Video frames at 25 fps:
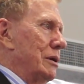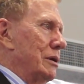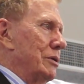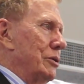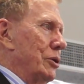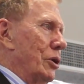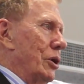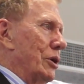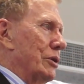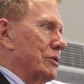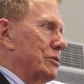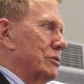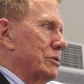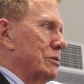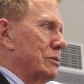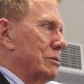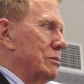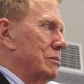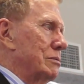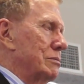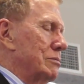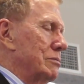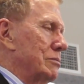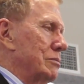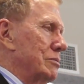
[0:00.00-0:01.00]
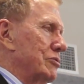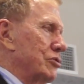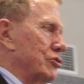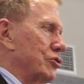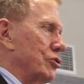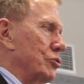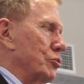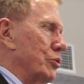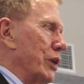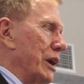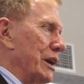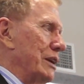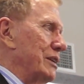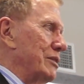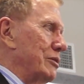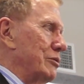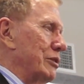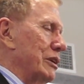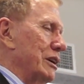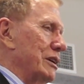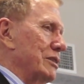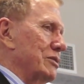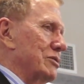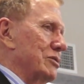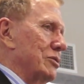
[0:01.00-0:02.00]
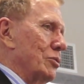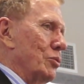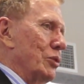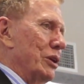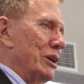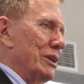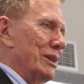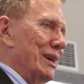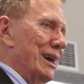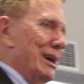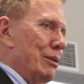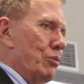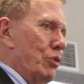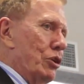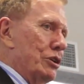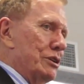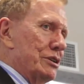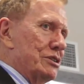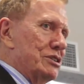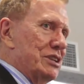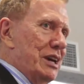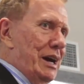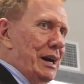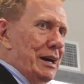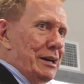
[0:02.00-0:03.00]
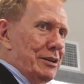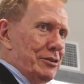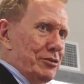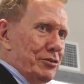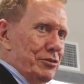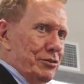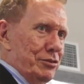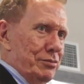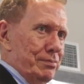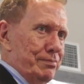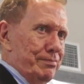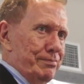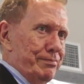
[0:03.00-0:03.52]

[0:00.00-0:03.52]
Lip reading: not surrendering it to where they want to take us.